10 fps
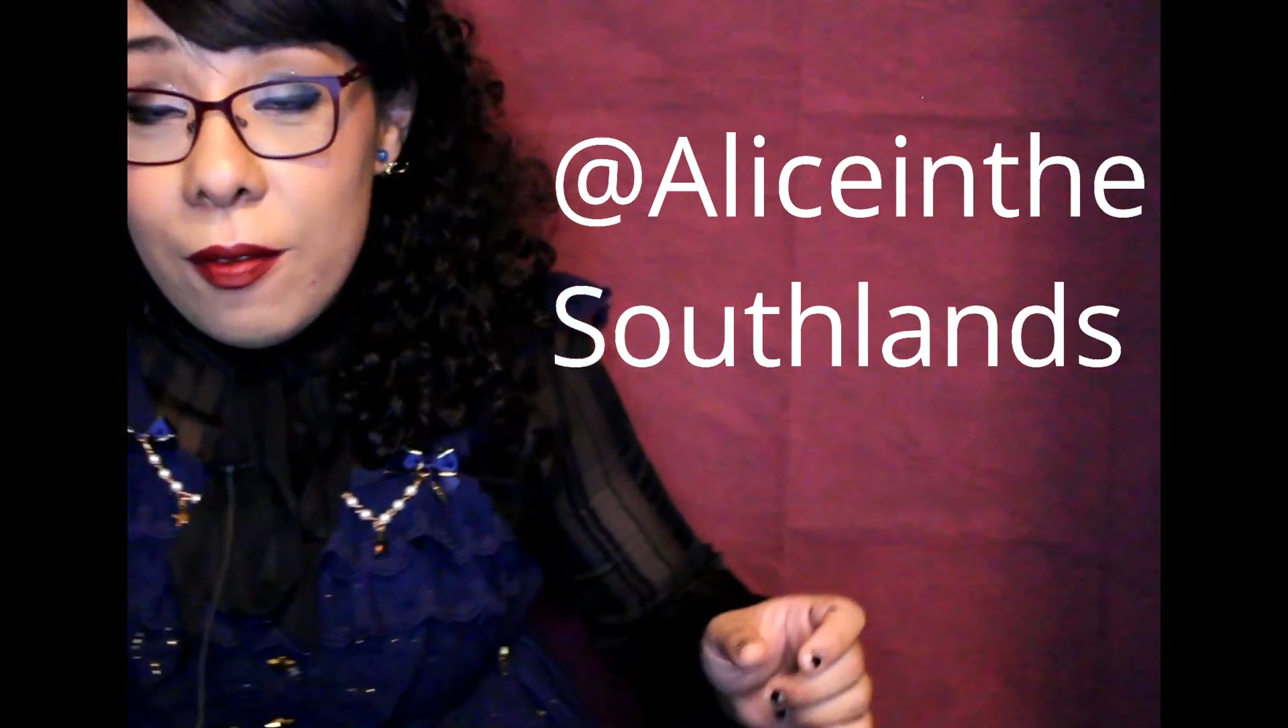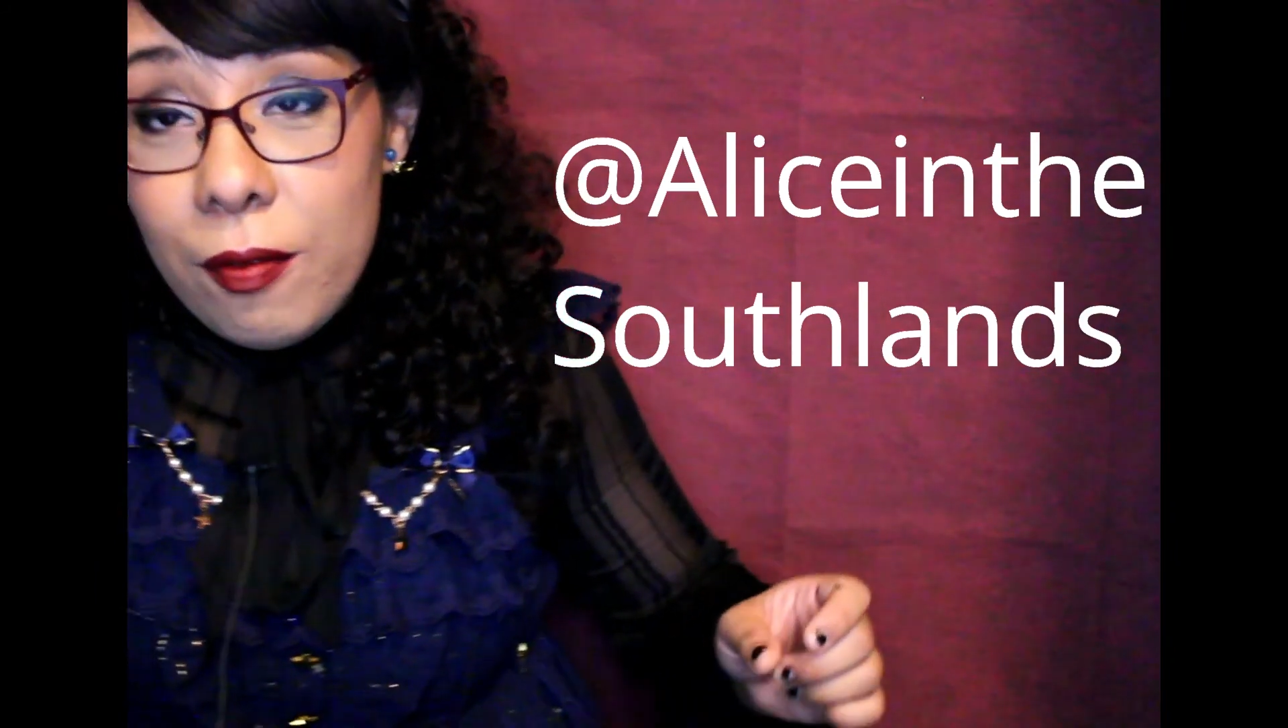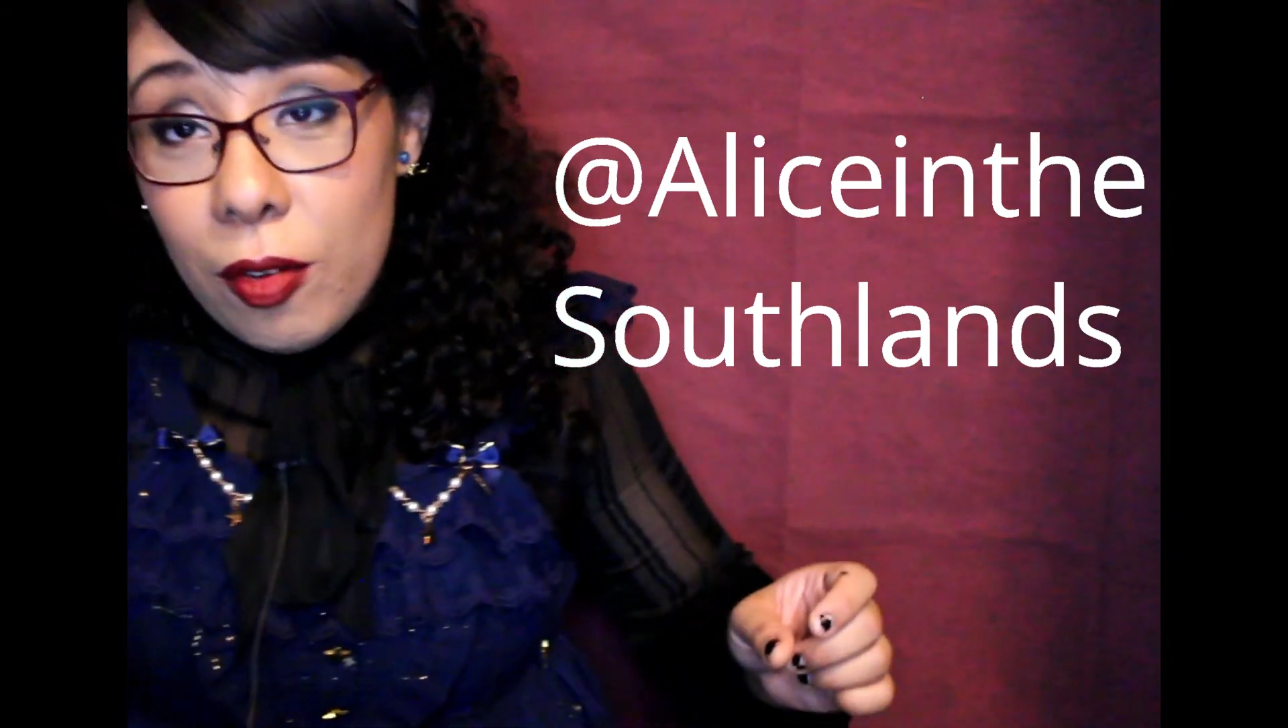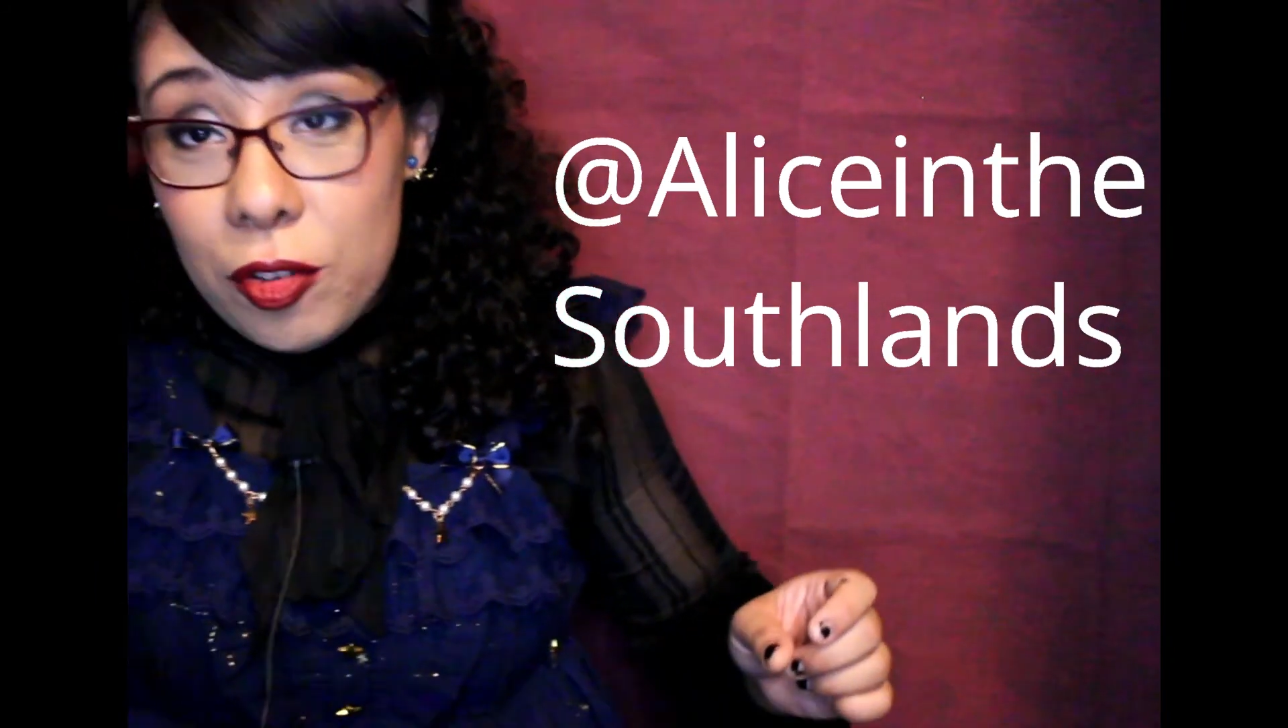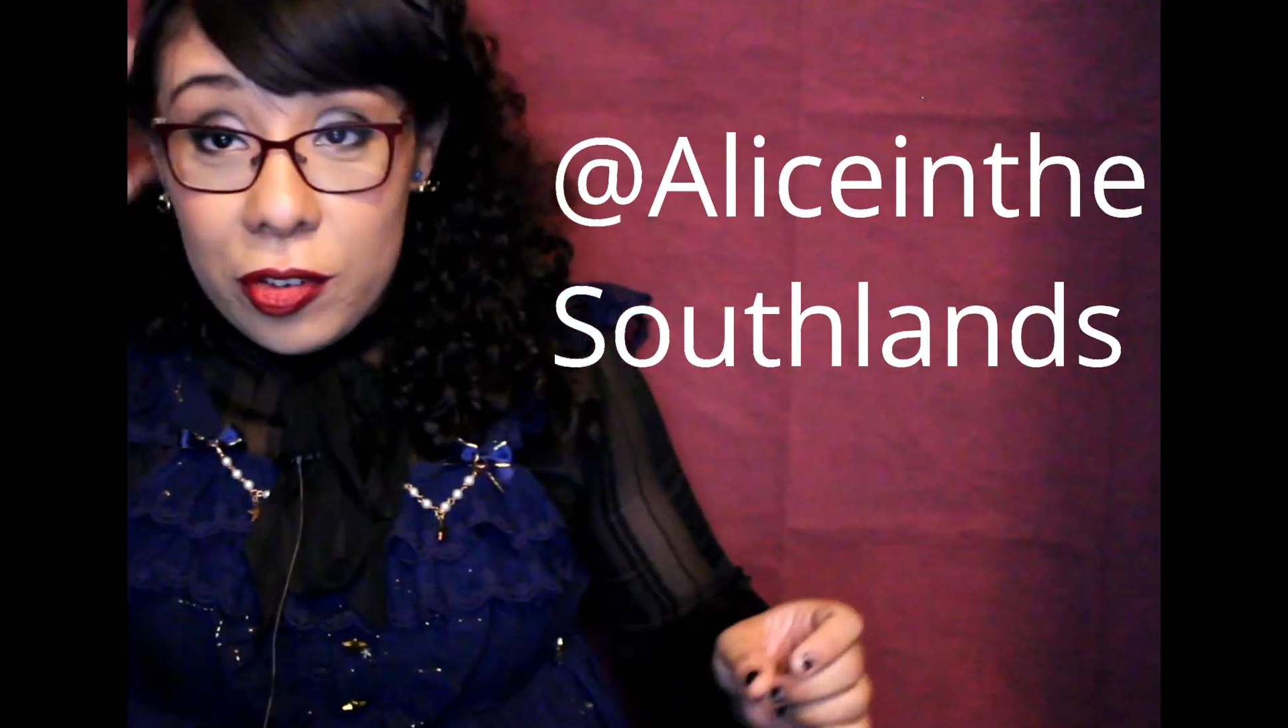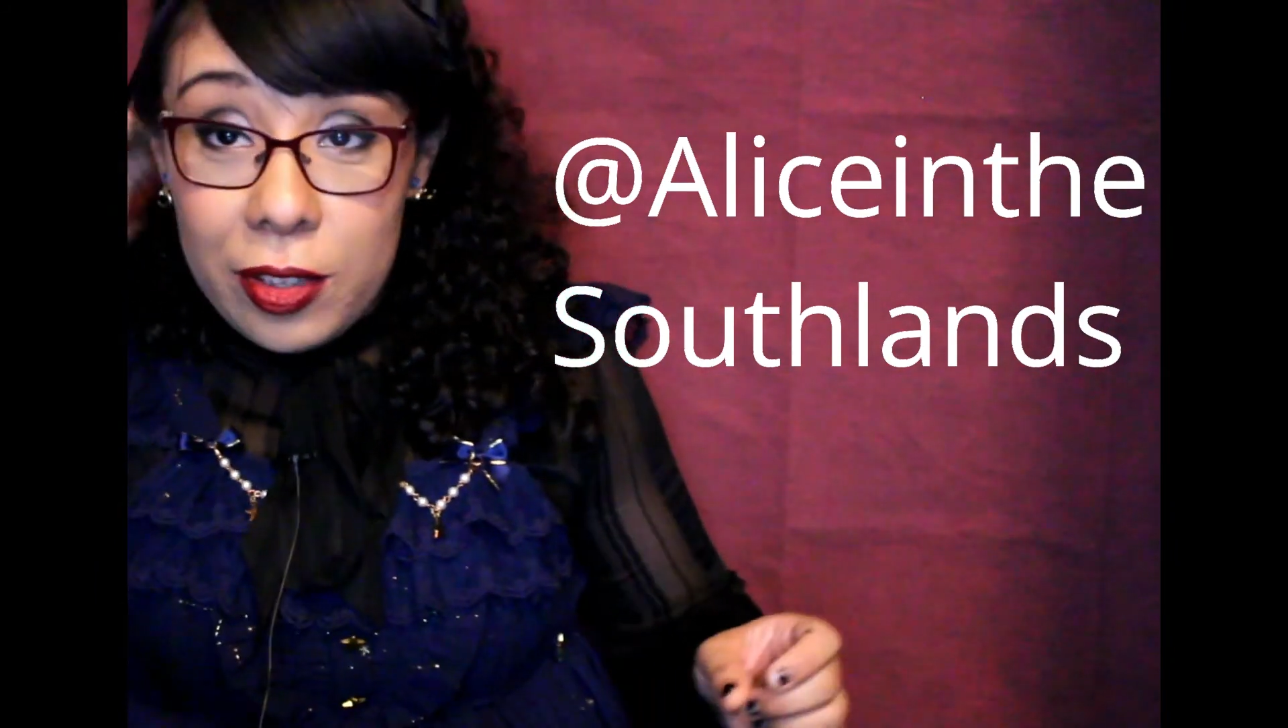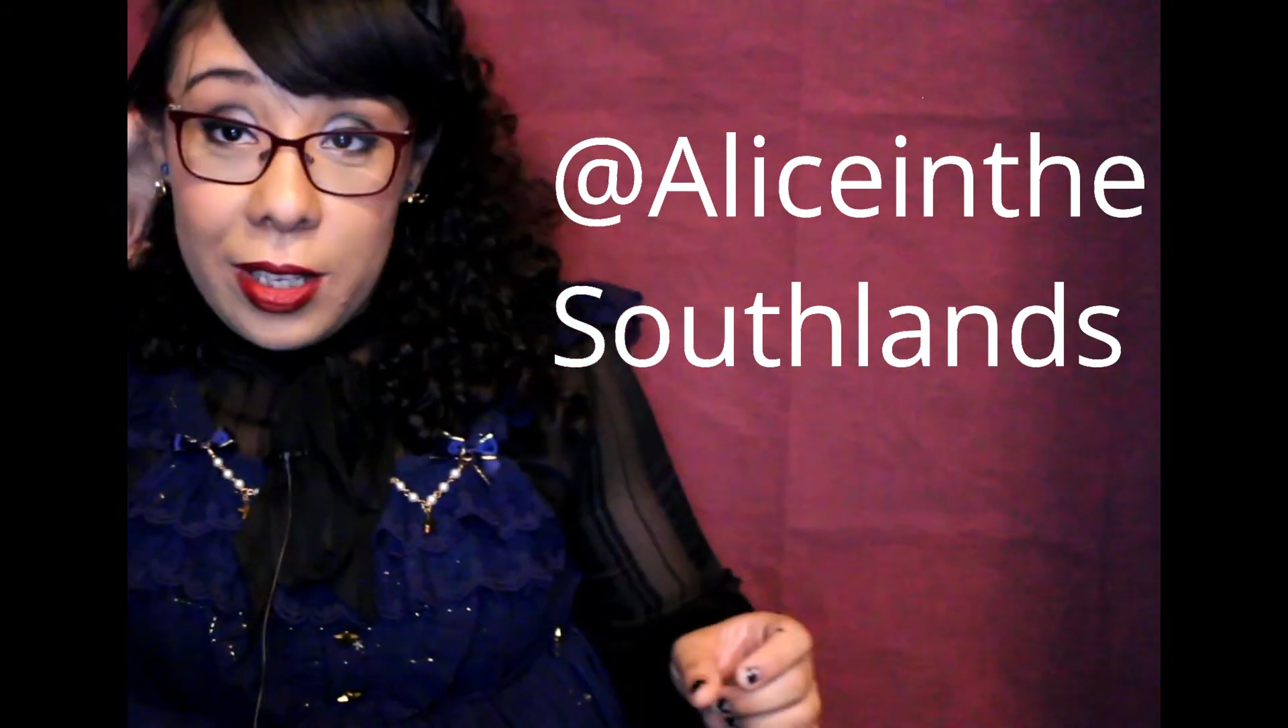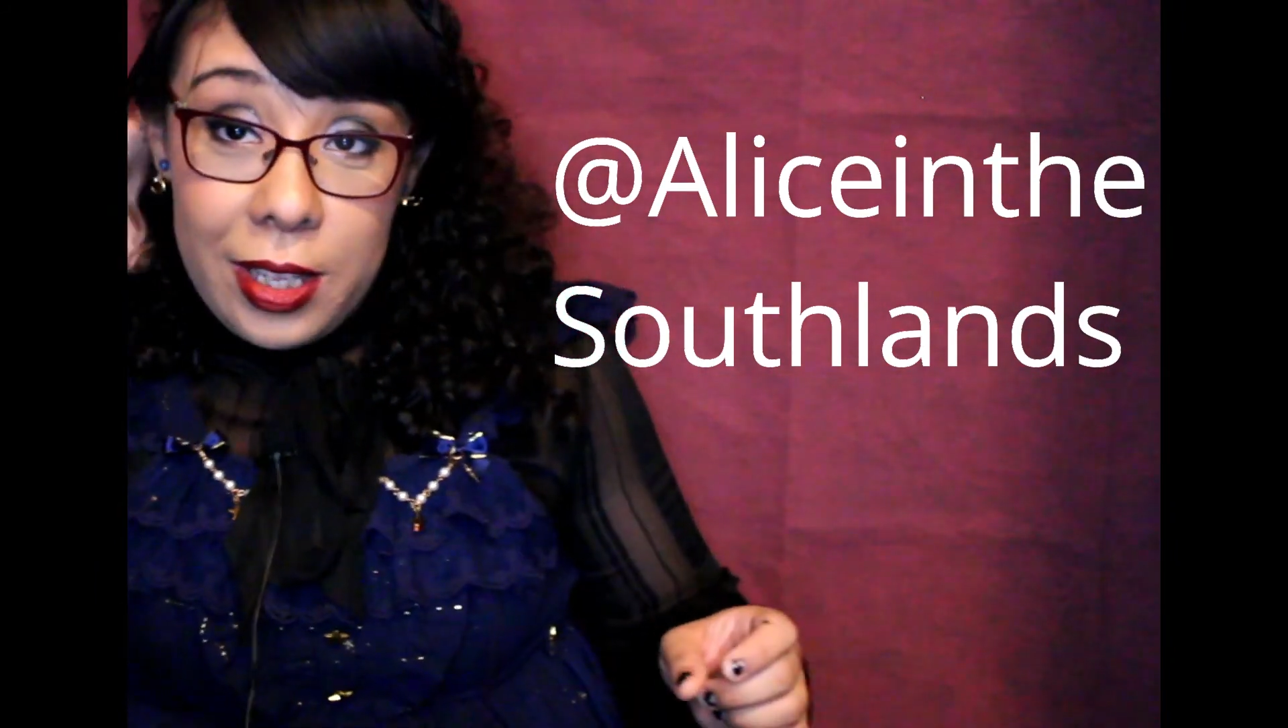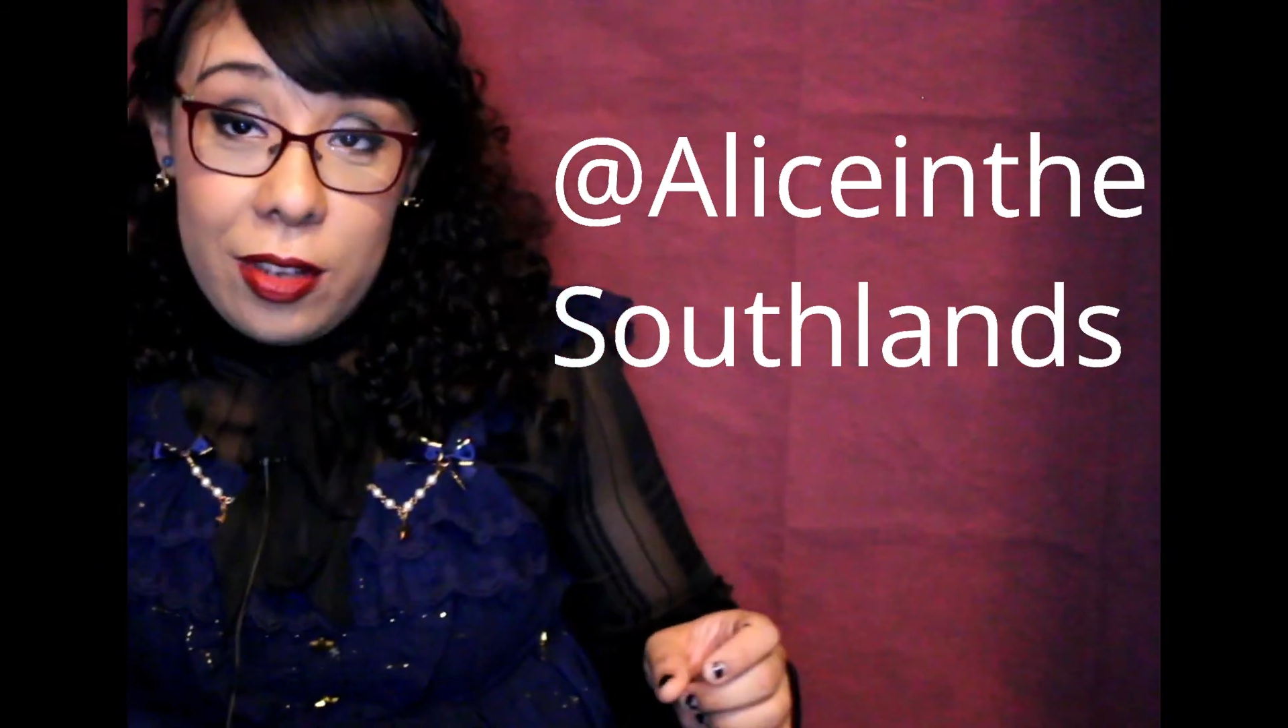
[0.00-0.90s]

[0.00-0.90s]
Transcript: unfortunately,